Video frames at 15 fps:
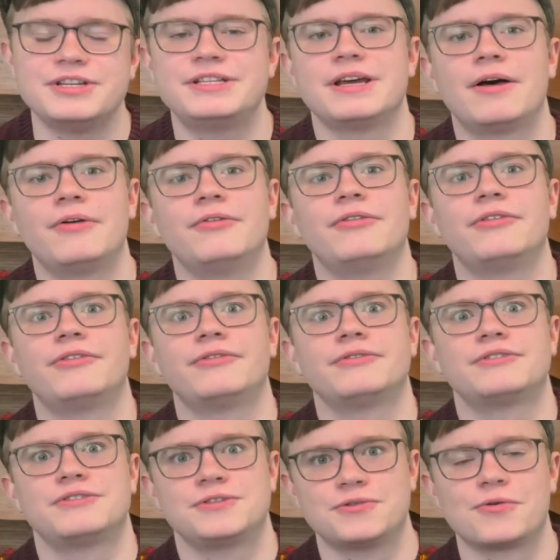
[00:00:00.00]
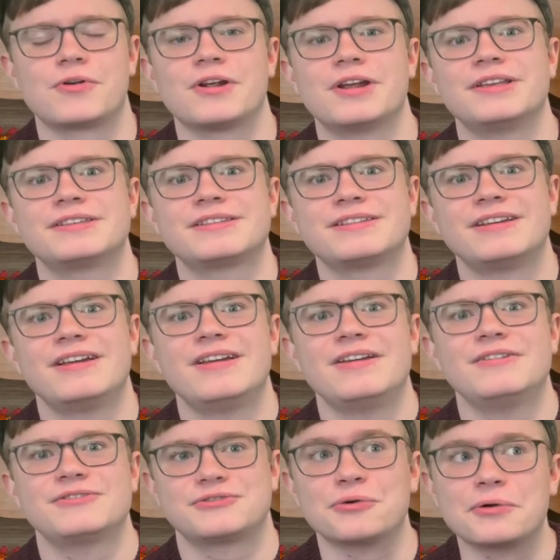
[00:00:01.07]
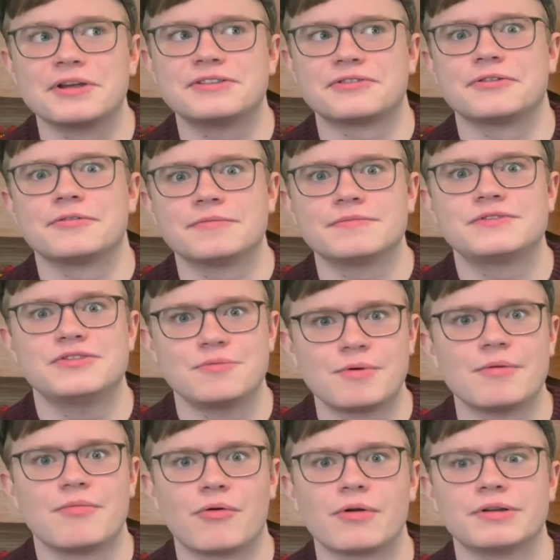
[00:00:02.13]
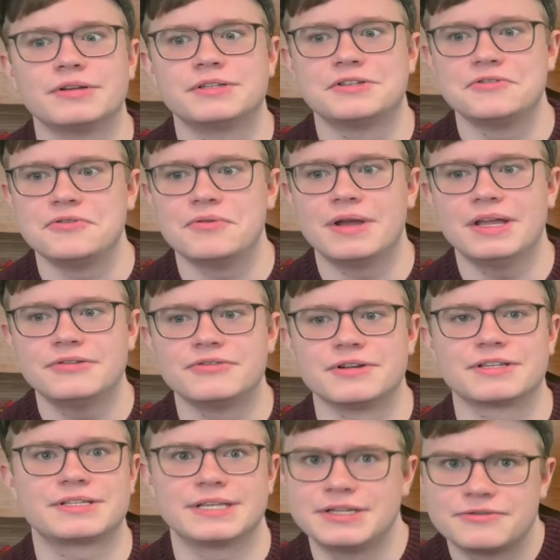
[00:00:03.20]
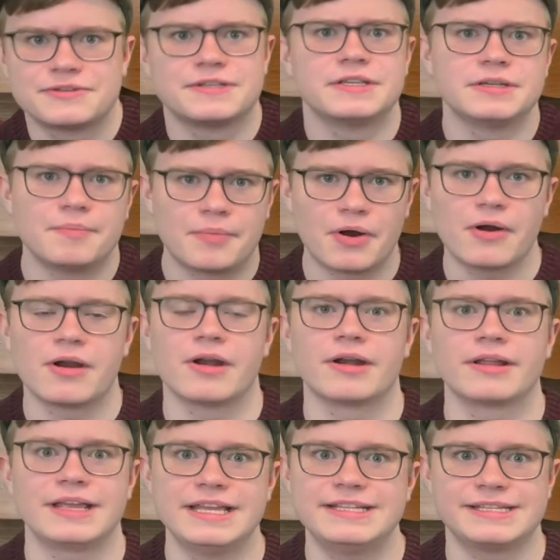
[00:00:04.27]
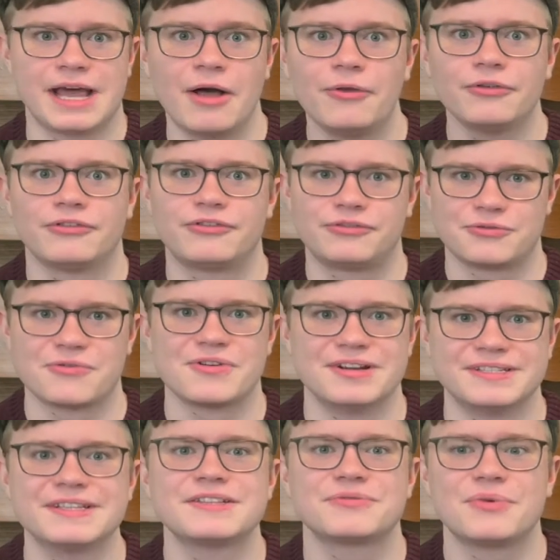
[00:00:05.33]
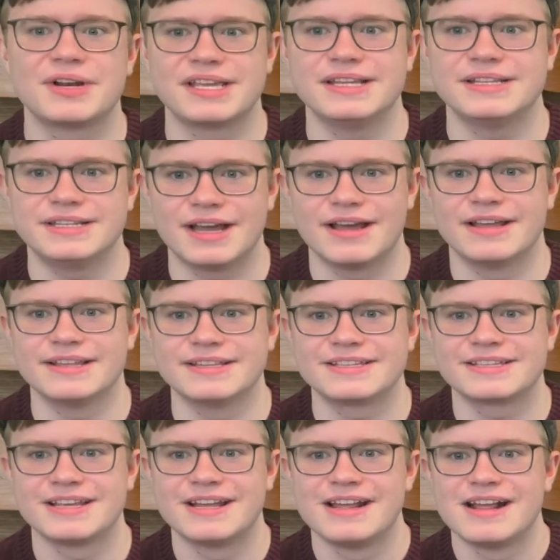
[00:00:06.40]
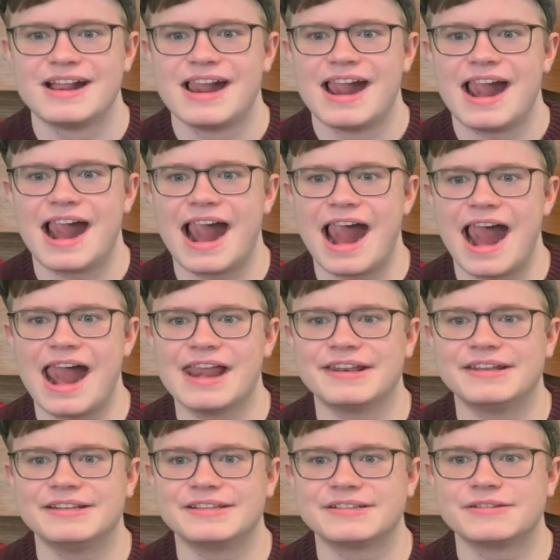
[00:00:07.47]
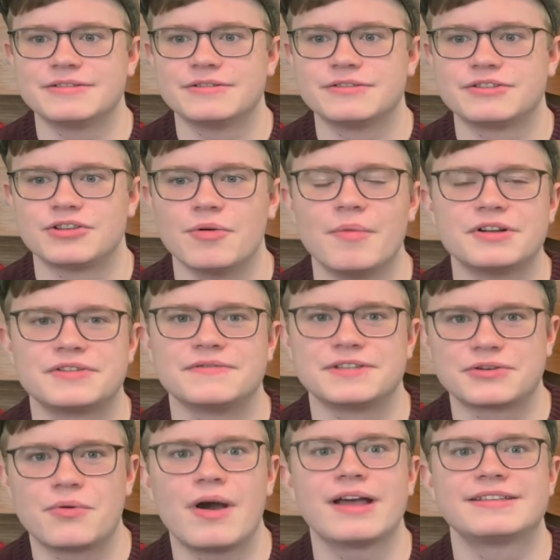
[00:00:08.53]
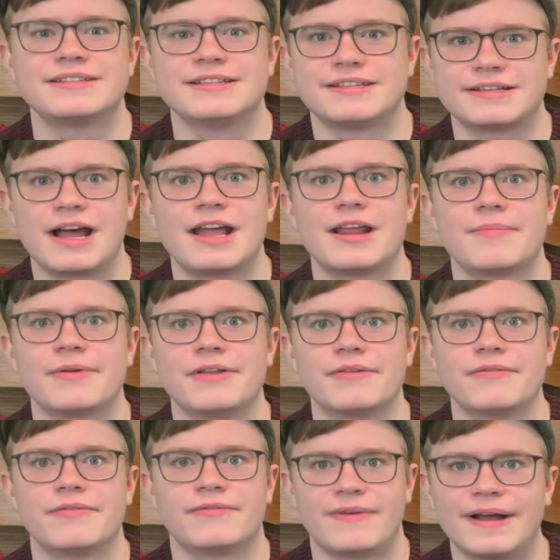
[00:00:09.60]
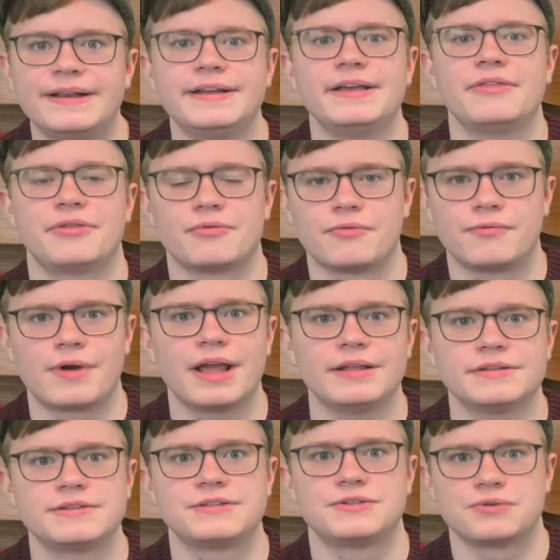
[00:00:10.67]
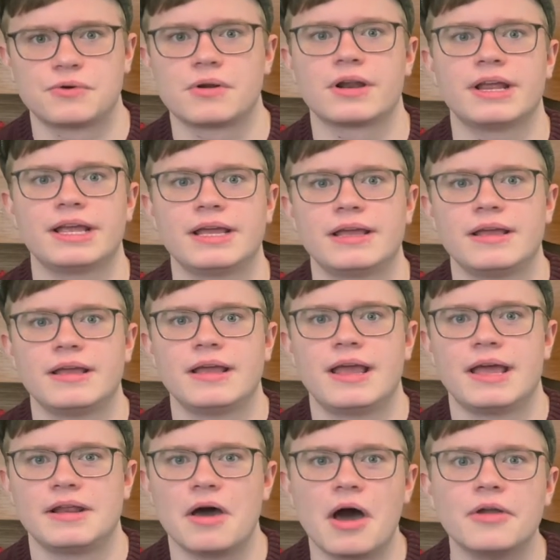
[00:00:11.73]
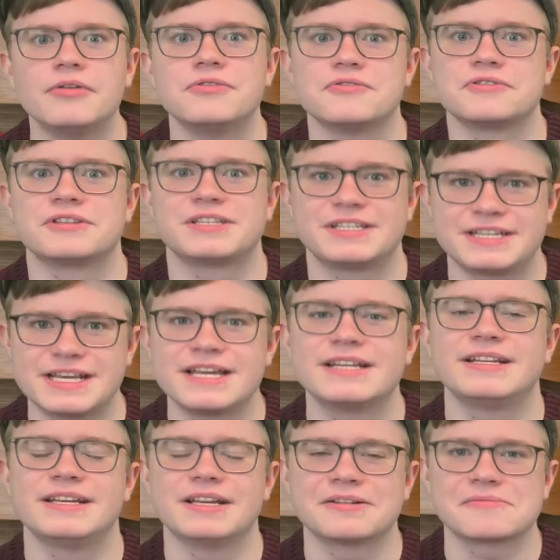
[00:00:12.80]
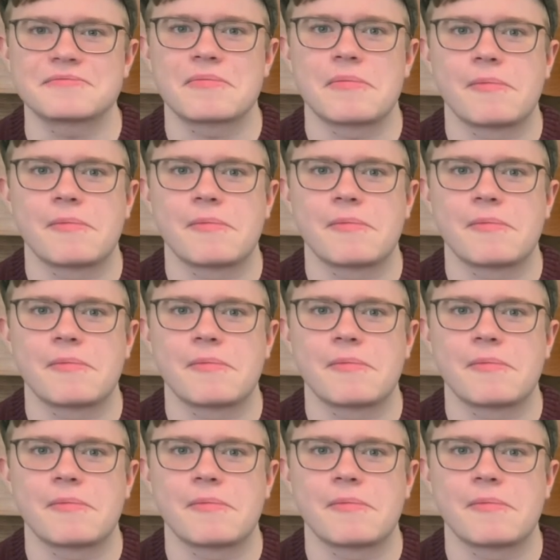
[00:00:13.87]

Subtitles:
tells stories. Stories are super important to Idris. Idris is a bard. He tells stories. That's what he does. And so much of his quest is tied up in finding the right story and understanding